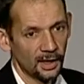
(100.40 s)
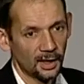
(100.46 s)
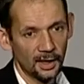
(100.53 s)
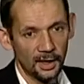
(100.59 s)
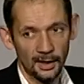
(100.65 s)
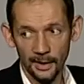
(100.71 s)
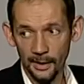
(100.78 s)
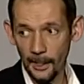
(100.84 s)

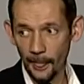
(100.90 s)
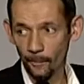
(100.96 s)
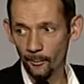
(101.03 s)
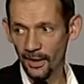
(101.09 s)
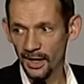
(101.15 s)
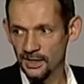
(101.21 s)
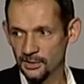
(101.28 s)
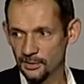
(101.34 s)

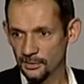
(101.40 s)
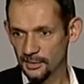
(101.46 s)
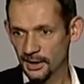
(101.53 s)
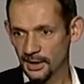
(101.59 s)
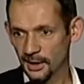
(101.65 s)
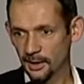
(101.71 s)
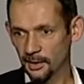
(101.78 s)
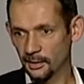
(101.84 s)
By
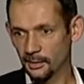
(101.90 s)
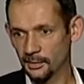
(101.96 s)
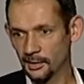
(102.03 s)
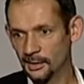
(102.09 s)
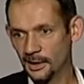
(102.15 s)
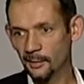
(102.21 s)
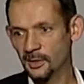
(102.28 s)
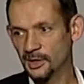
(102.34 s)
today, an
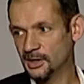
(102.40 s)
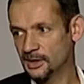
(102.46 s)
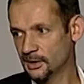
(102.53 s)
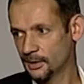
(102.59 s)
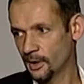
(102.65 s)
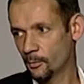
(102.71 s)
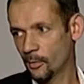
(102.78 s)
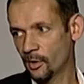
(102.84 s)
unlimited
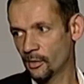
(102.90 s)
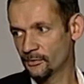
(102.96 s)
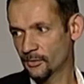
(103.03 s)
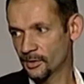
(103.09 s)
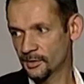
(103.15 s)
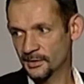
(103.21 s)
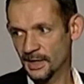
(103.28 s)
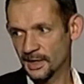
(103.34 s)
number of
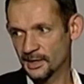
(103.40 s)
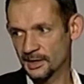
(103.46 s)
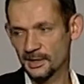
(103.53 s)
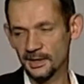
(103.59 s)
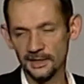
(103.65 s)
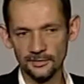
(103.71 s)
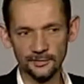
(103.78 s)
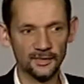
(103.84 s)
contacts
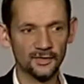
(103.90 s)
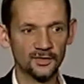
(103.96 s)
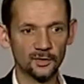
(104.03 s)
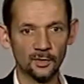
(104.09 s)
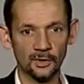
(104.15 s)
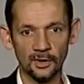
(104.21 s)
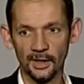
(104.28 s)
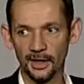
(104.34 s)
is feasible,